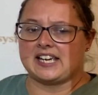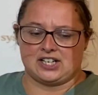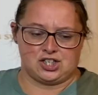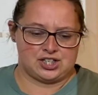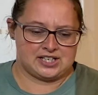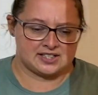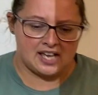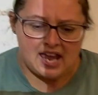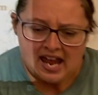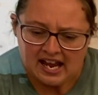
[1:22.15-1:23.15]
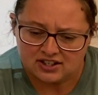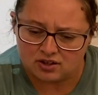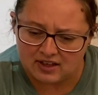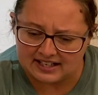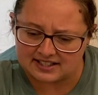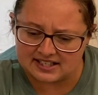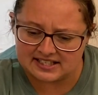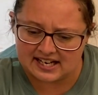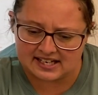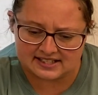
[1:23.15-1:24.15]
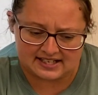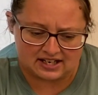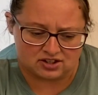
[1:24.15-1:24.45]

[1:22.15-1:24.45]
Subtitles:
energies? And so that's going to take us down